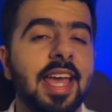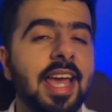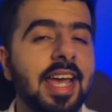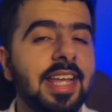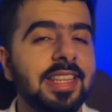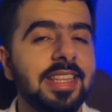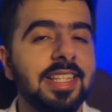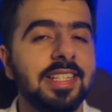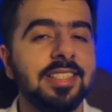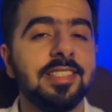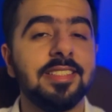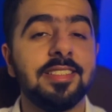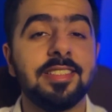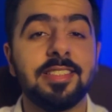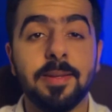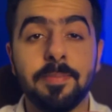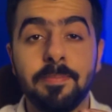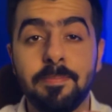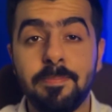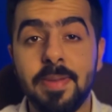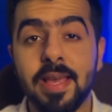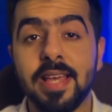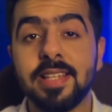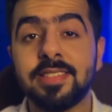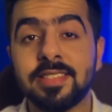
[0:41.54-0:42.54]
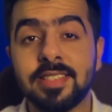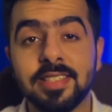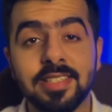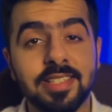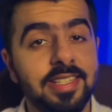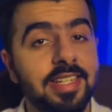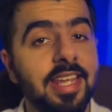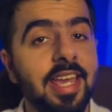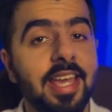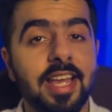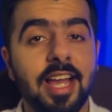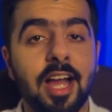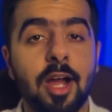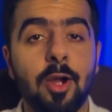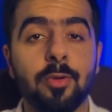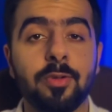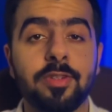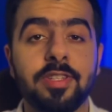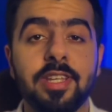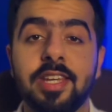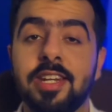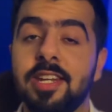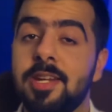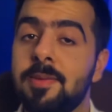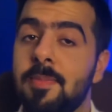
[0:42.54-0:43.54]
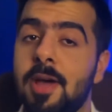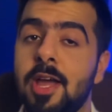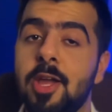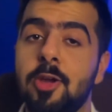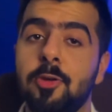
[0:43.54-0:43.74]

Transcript: and this is the best deck out there in my